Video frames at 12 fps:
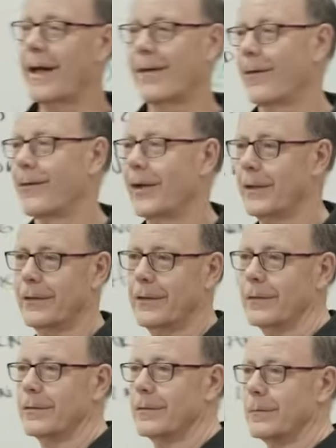not all like
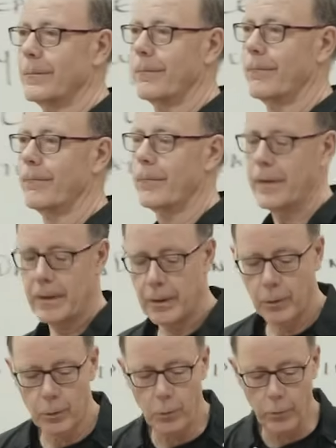this?
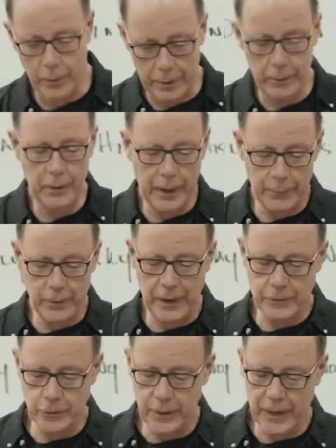I'm
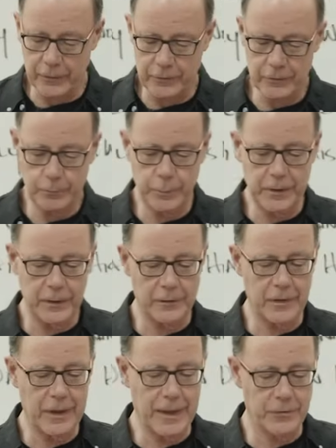glad you asked,
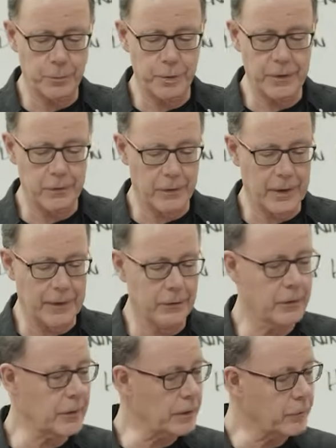because they asked Peter that.
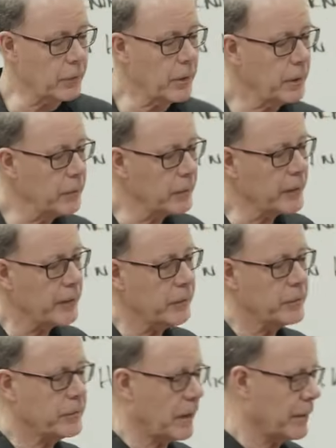Look at
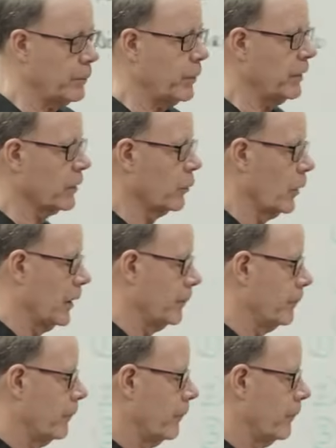2 Peter 1.